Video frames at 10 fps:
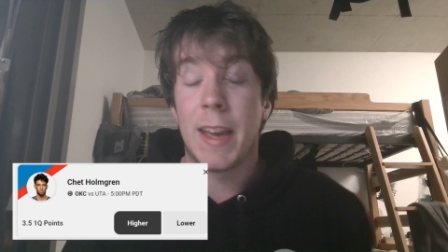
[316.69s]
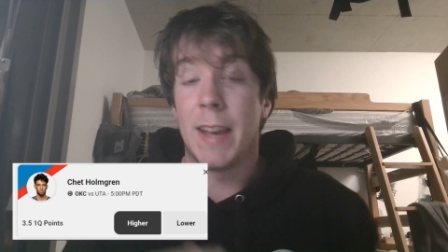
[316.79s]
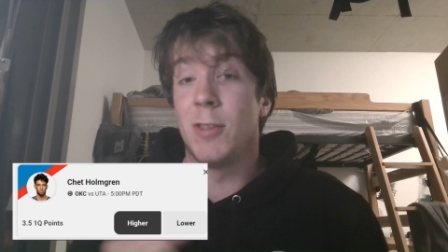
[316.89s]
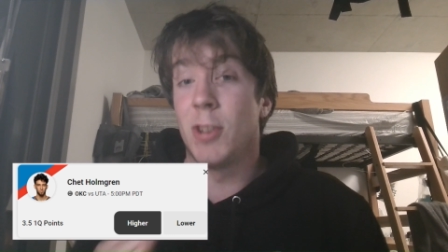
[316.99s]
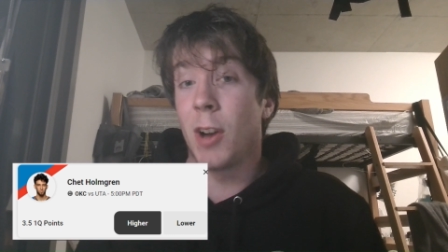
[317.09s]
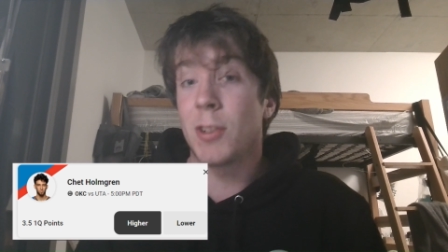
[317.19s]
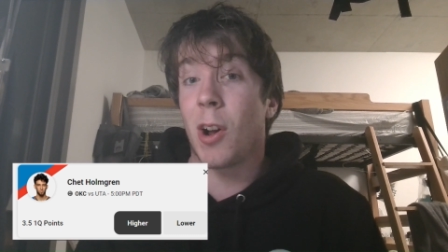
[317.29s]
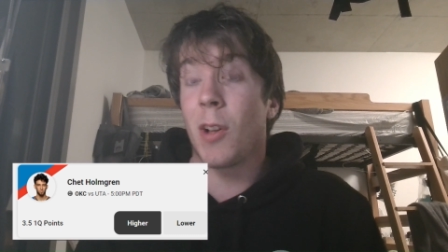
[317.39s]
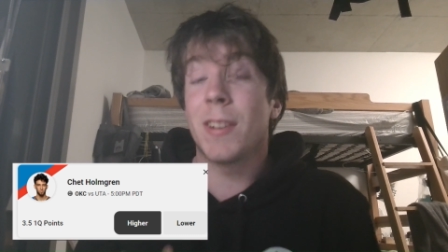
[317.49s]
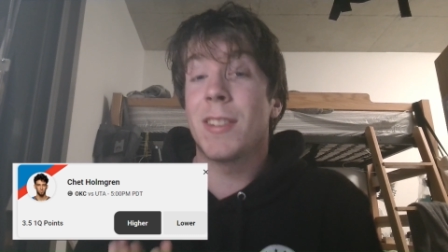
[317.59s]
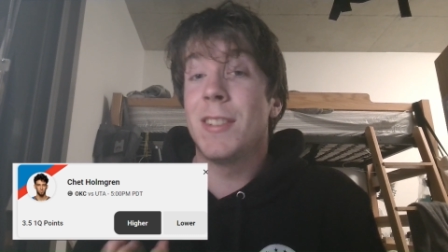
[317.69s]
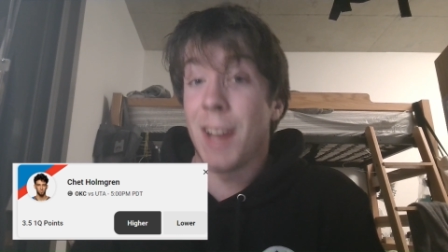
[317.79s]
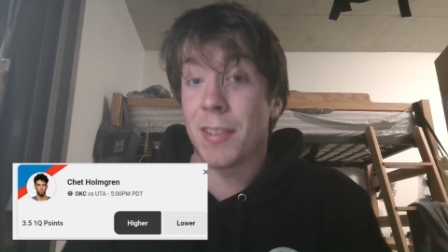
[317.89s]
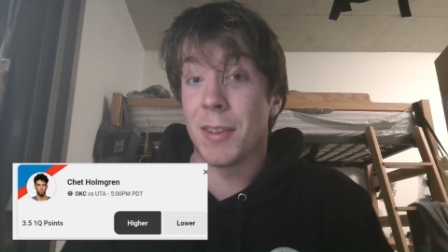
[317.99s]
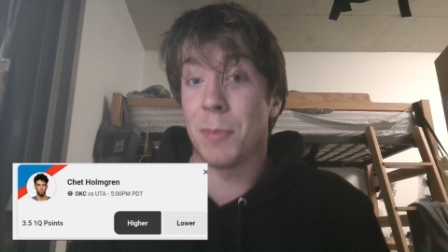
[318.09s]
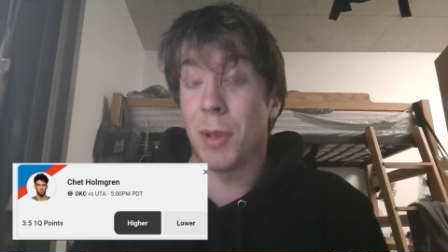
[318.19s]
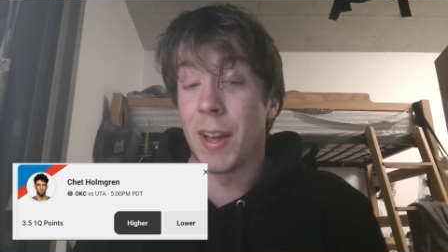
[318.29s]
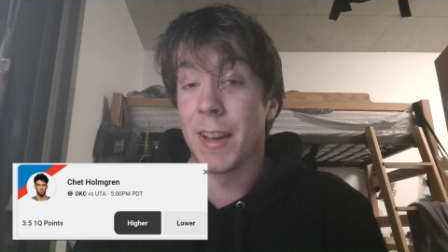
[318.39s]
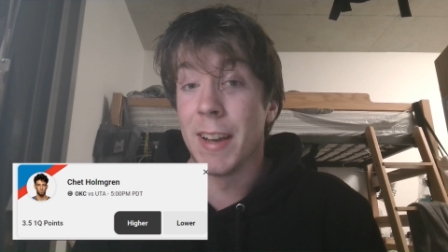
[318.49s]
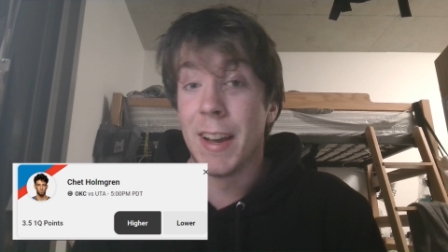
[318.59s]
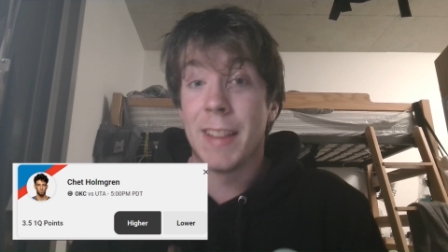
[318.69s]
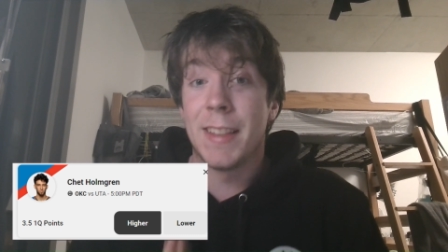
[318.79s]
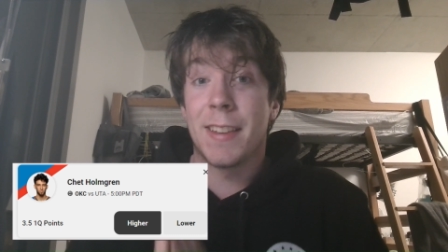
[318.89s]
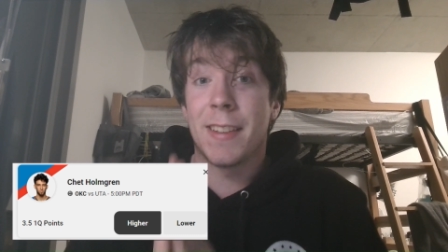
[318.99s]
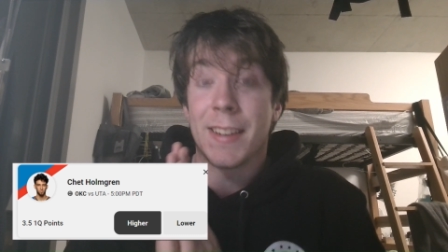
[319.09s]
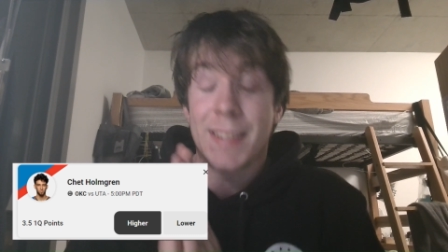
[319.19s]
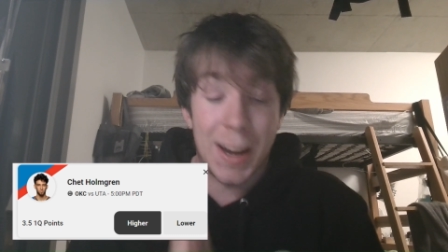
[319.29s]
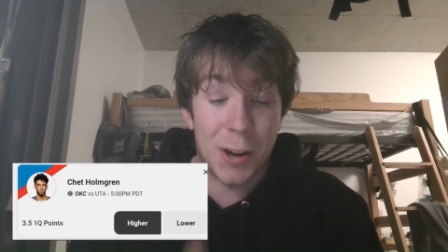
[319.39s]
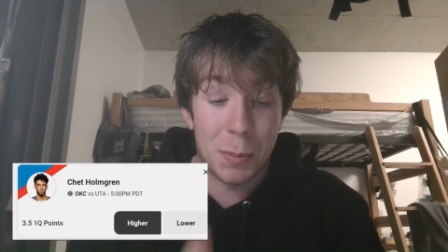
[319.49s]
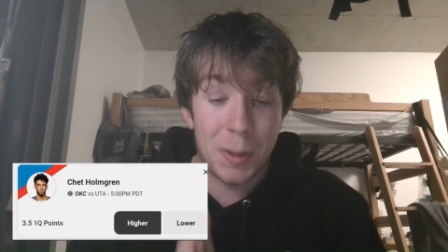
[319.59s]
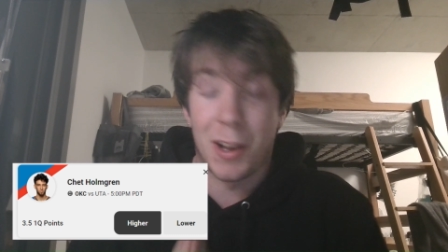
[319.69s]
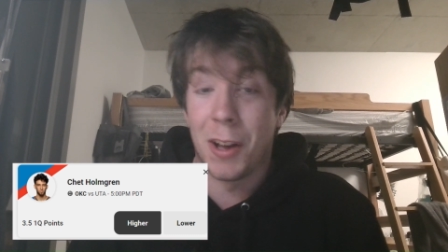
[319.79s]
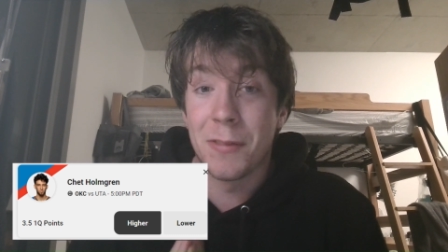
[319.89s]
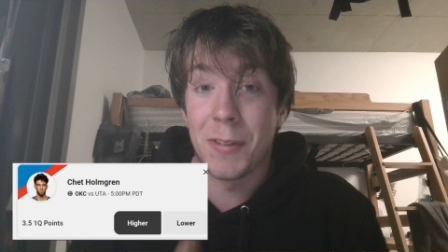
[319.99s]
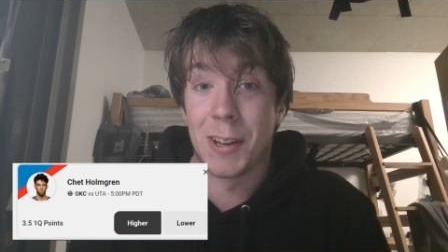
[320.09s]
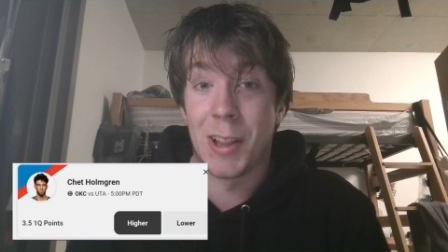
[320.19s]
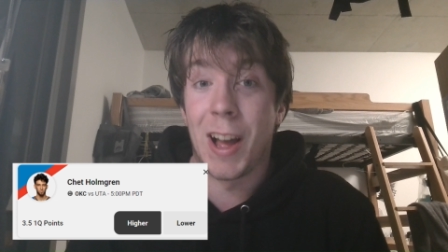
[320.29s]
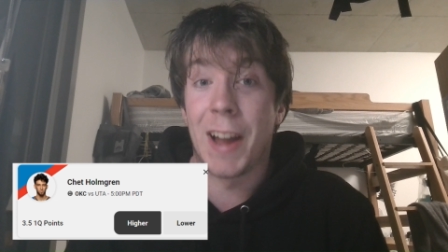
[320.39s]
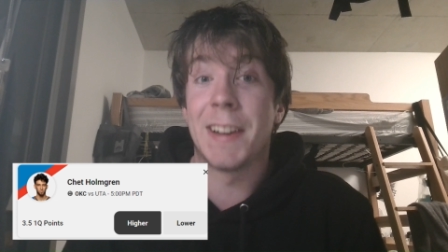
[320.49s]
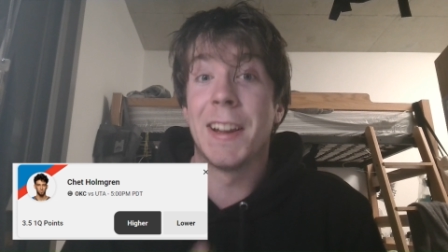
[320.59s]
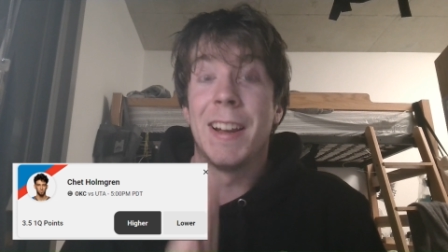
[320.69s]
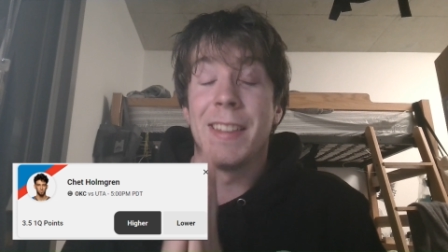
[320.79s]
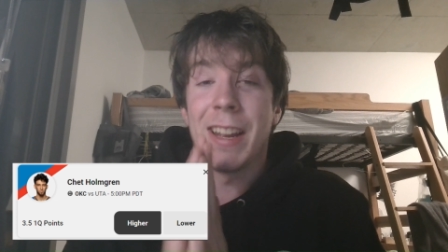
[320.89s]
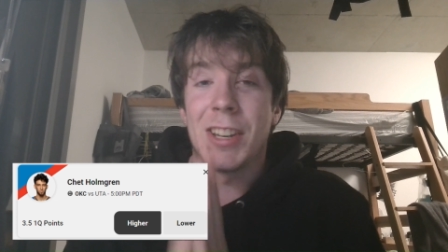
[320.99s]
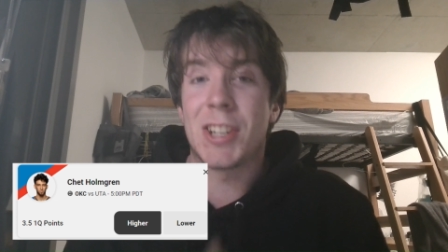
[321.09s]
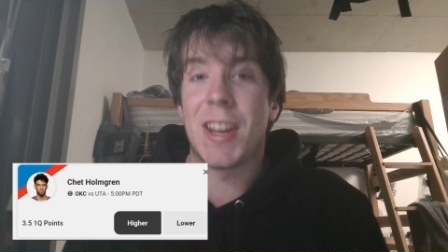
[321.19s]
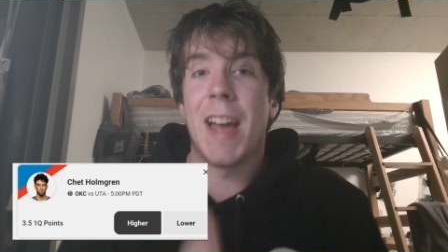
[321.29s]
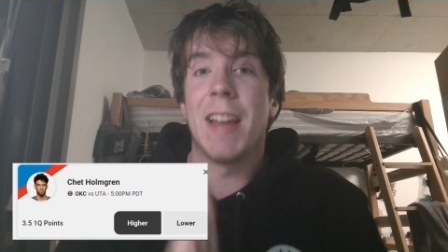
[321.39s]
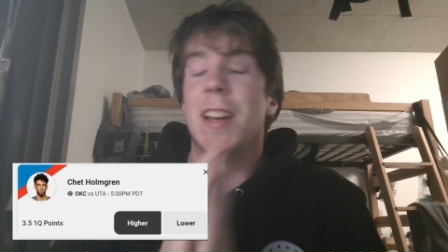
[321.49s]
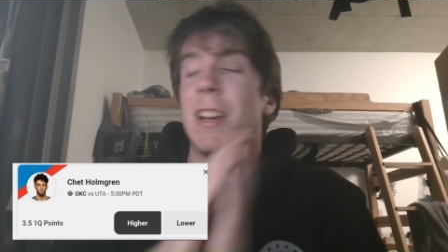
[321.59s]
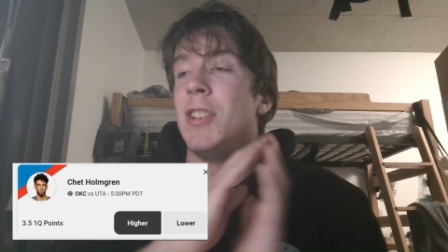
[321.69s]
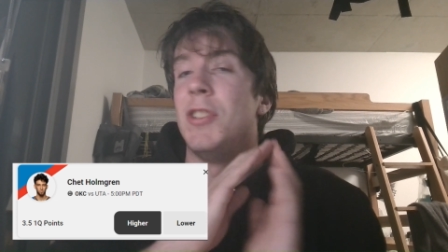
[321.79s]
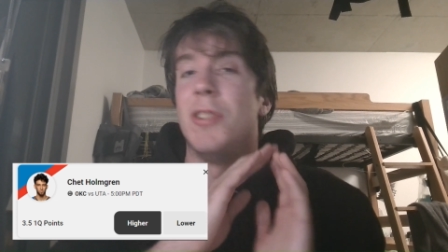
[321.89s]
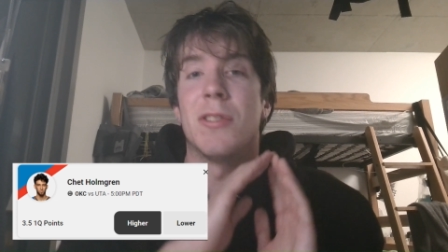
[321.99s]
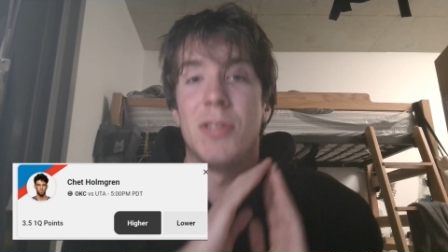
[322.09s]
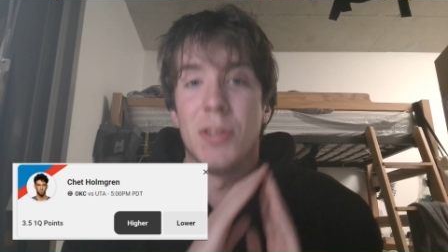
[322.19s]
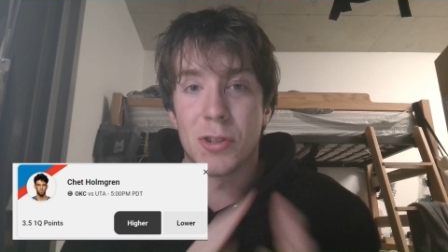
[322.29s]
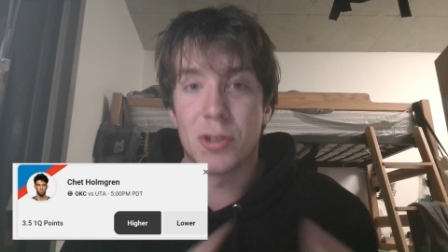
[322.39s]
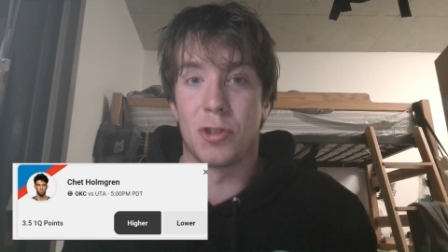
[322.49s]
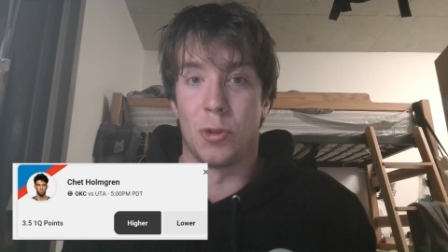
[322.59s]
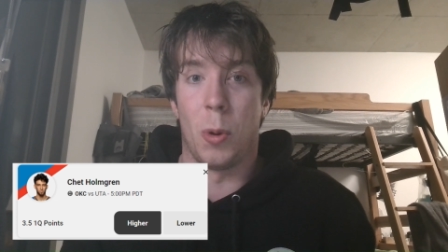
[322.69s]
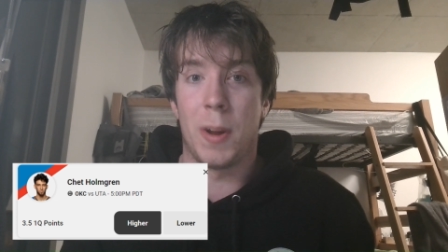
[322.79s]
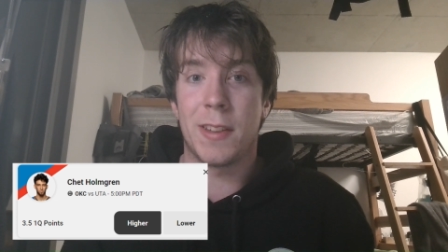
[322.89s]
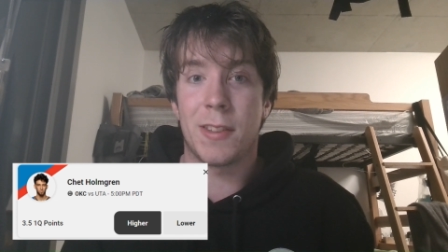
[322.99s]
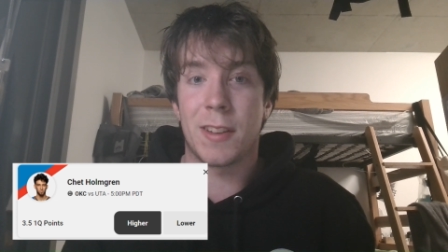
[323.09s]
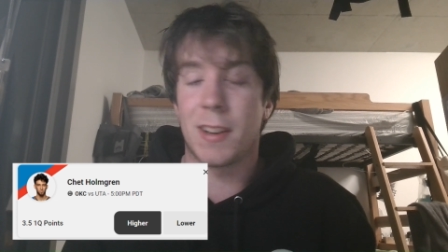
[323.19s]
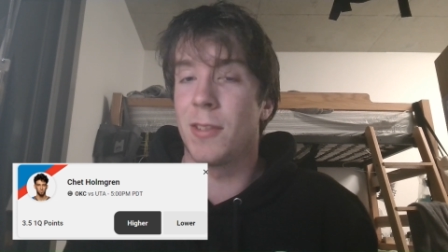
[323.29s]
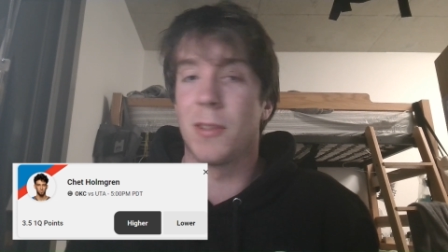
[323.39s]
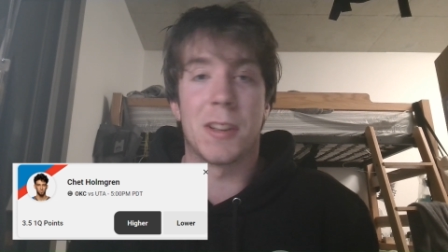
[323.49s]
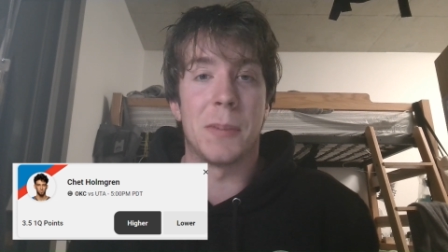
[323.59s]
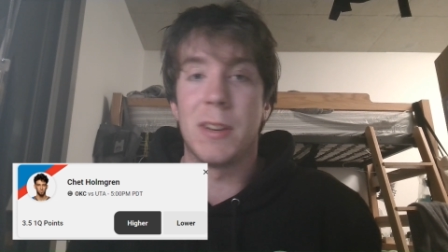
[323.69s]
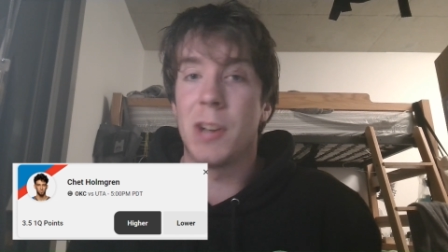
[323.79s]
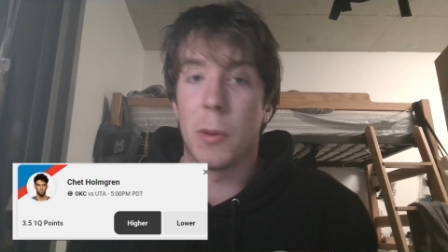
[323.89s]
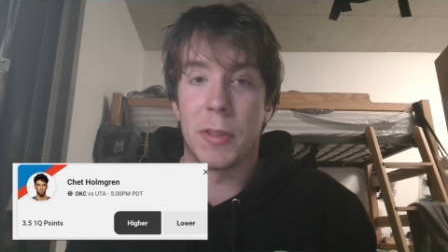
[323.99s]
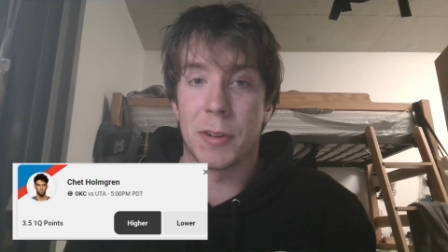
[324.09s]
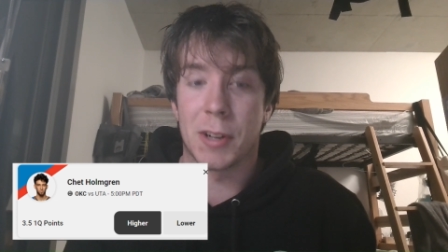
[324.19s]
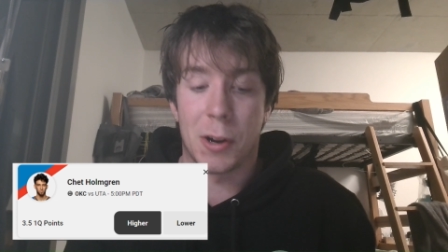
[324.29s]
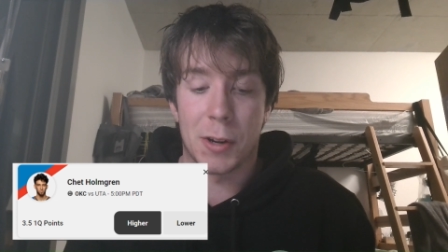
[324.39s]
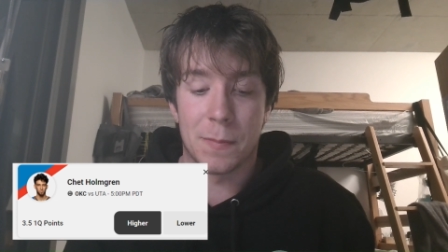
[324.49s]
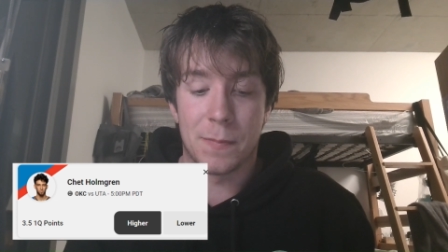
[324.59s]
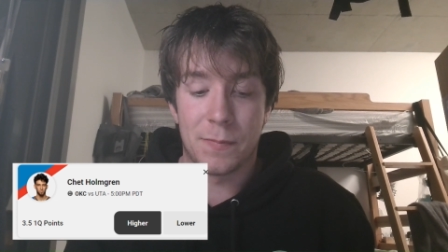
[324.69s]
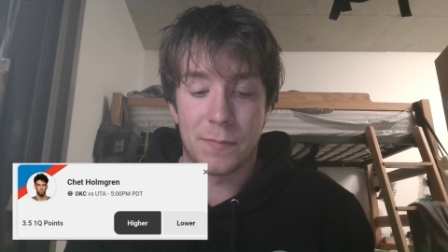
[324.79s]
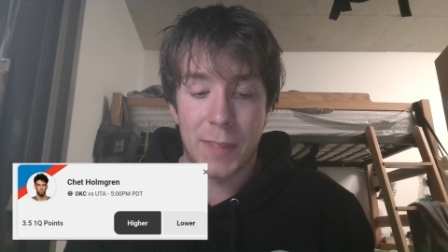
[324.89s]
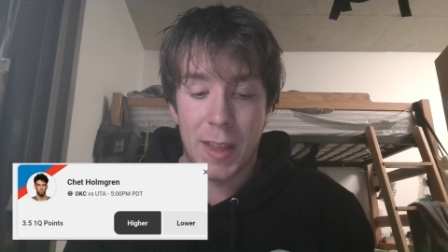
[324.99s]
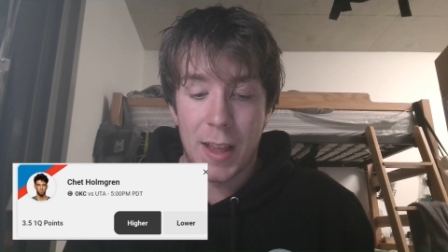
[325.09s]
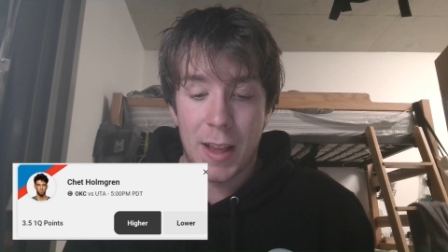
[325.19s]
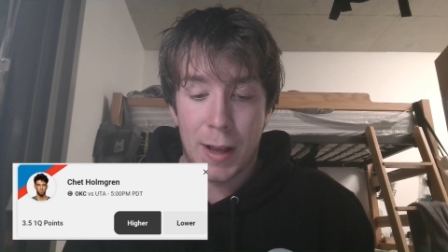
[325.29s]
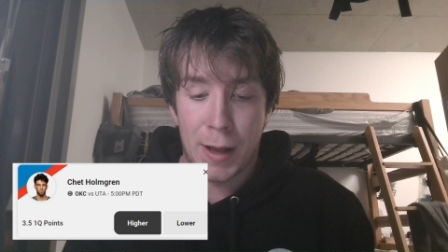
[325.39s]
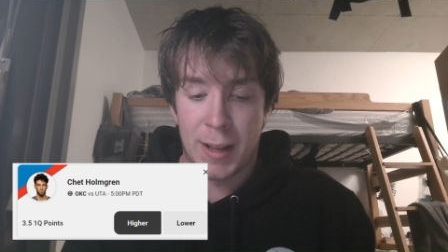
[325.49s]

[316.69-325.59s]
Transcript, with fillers: If John Collins doesn't play, this is a terribly unfair line that Chet just destroys because there's going to be no one there to guard him.